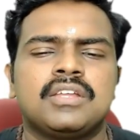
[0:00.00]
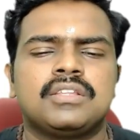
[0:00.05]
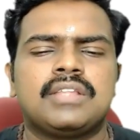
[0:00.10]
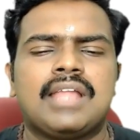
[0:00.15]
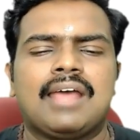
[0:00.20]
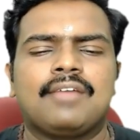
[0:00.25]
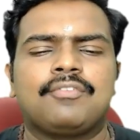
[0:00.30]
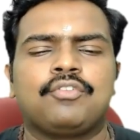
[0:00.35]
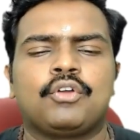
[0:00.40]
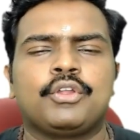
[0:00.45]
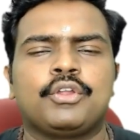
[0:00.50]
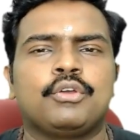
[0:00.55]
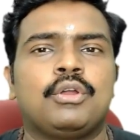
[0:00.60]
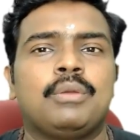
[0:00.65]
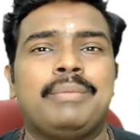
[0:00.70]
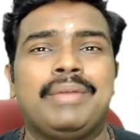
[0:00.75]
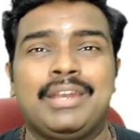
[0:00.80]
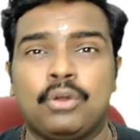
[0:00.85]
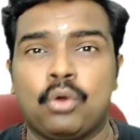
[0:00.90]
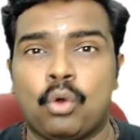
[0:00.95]
Therefore you
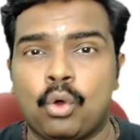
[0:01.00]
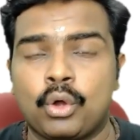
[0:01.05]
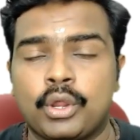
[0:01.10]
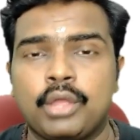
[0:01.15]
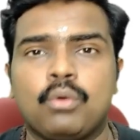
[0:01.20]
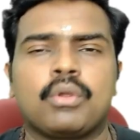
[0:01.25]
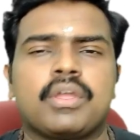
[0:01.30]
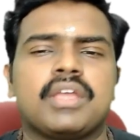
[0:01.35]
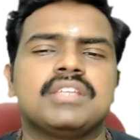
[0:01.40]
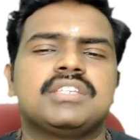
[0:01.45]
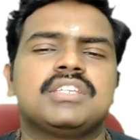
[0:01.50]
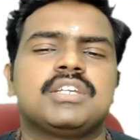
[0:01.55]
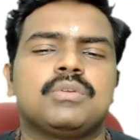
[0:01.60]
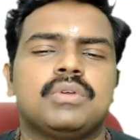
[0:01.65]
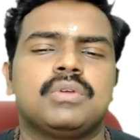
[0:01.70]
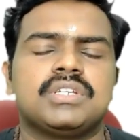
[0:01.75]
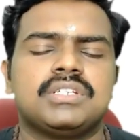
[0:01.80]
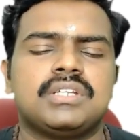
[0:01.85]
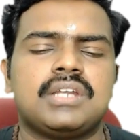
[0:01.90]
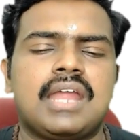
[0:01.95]
will be in an okay
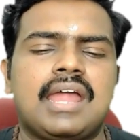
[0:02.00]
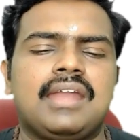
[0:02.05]
situation.